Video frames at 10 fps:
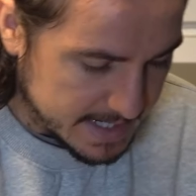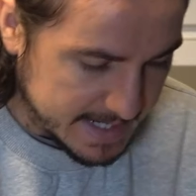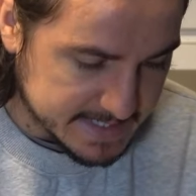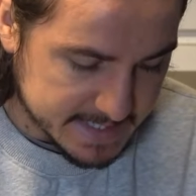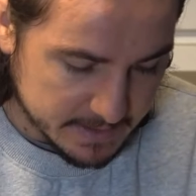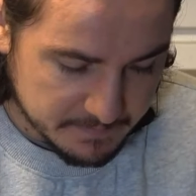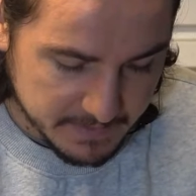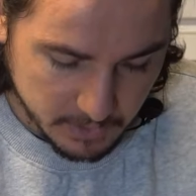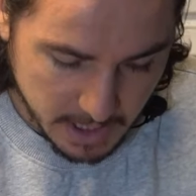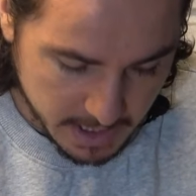It's gonna
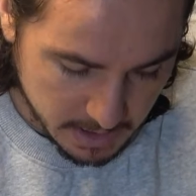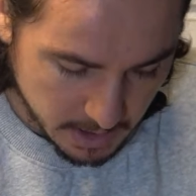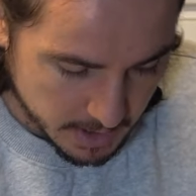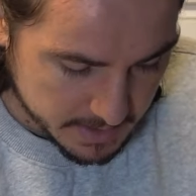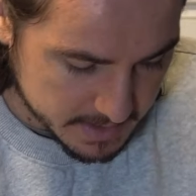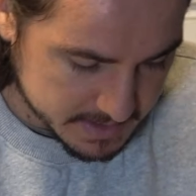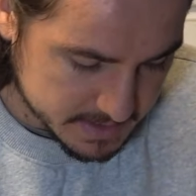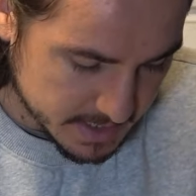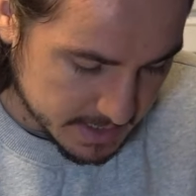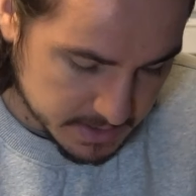feel like a lot at this
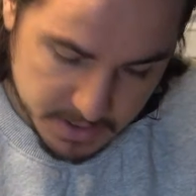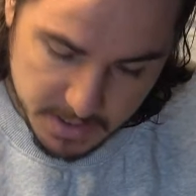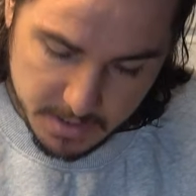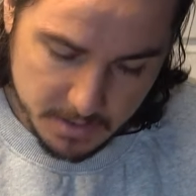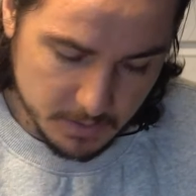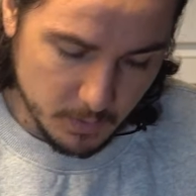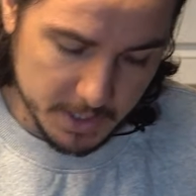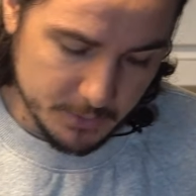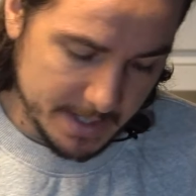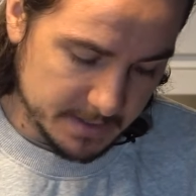stage when
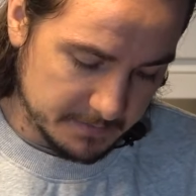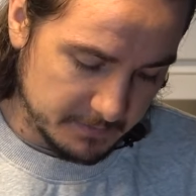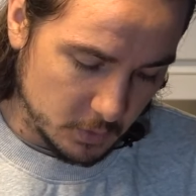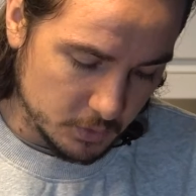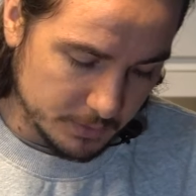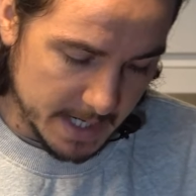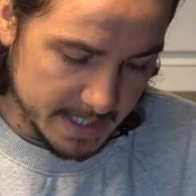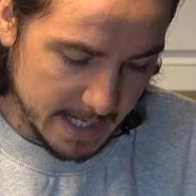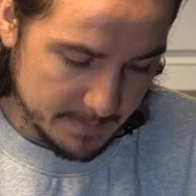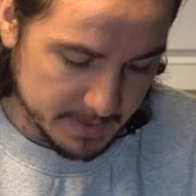you add a full
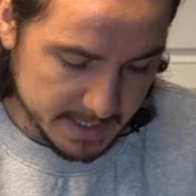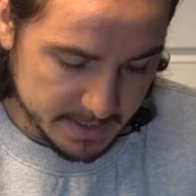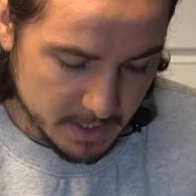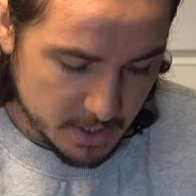grated apple in,